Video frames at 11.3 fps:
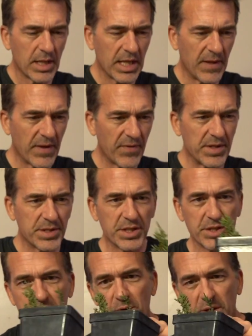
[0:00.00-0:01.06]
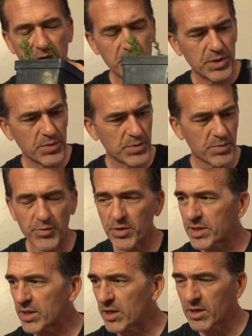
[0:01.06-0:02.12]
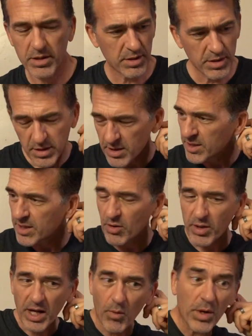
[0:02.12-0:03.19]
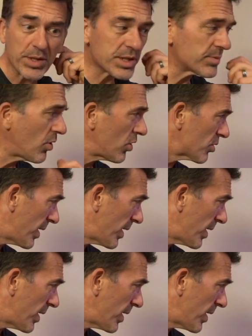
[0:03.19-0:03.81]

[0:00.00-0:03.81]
And then these two Kishus we'll put, I only got one smaller